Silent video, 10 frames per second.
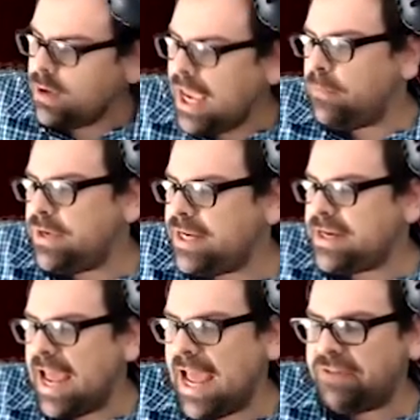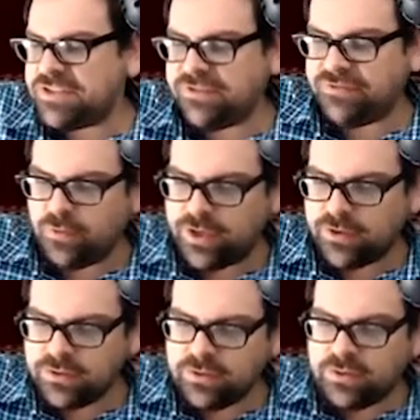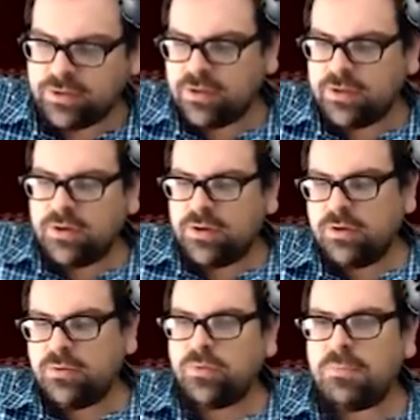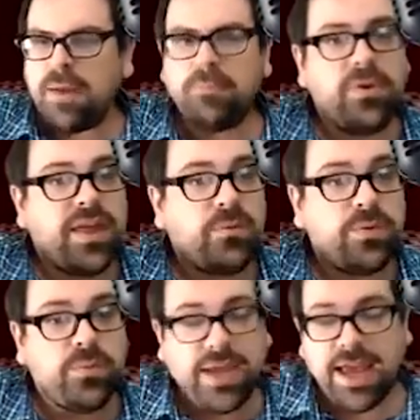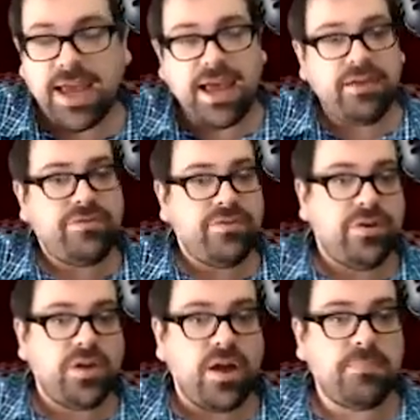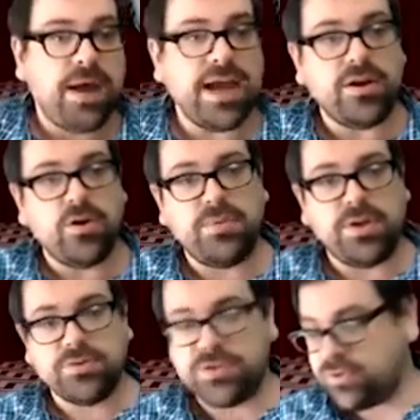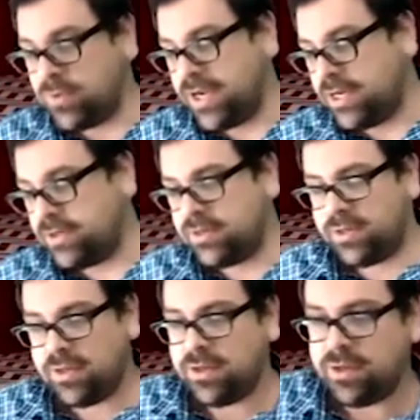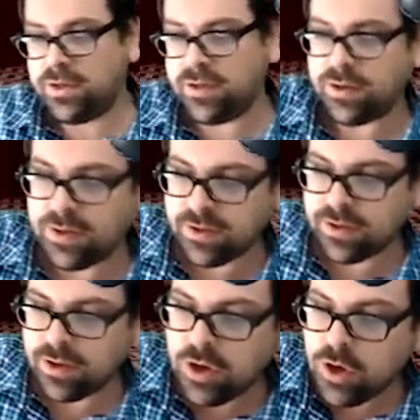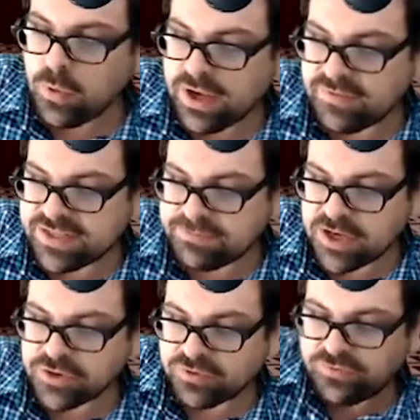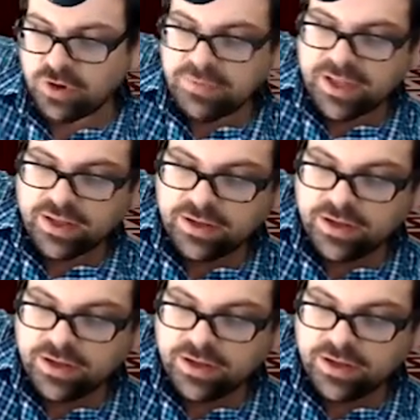And we didn't have to FOIL. Remember that when we have a binomial squared, we have a special formula.